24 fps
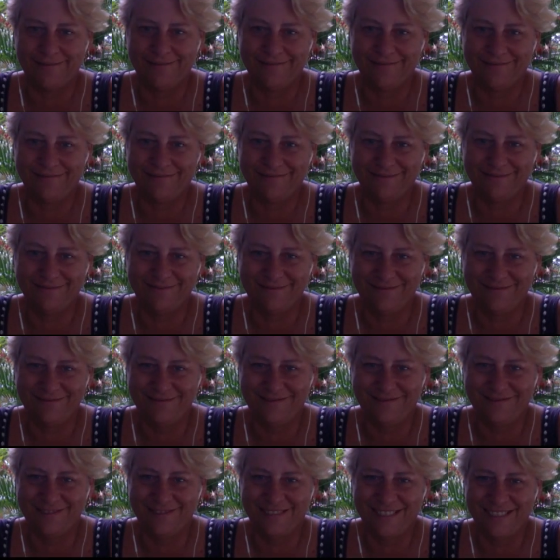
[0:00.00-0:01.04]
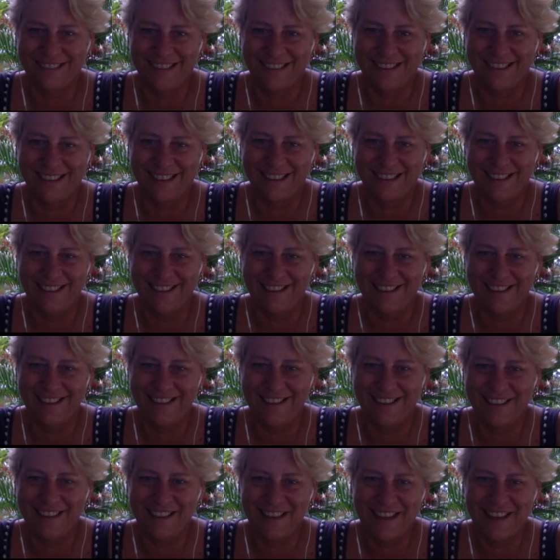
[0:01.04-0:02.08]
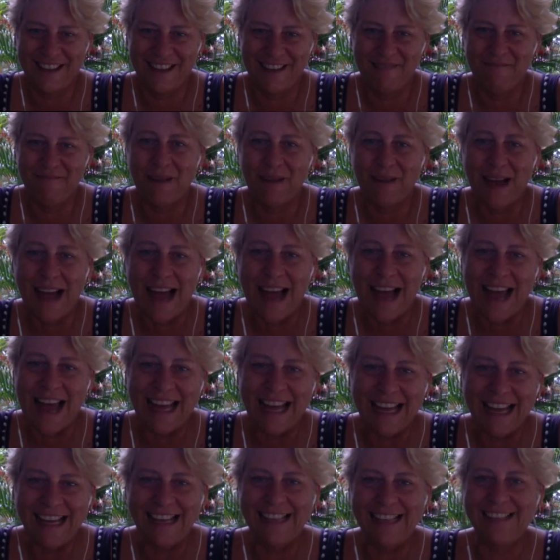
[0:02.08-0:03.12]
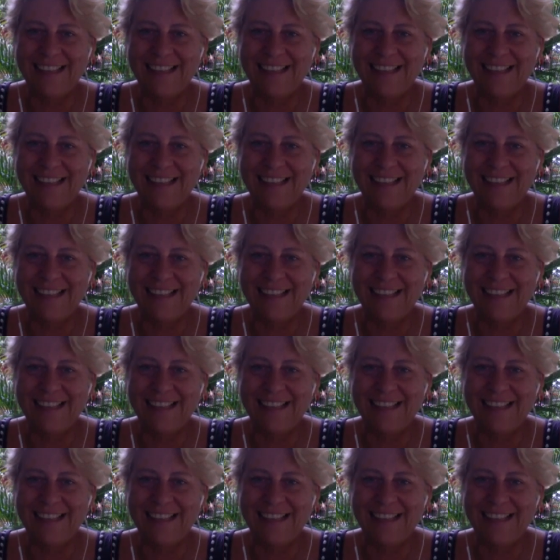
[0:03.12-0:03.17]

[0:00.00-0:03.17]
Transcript: Oh, well. Thank you, baby. Bye.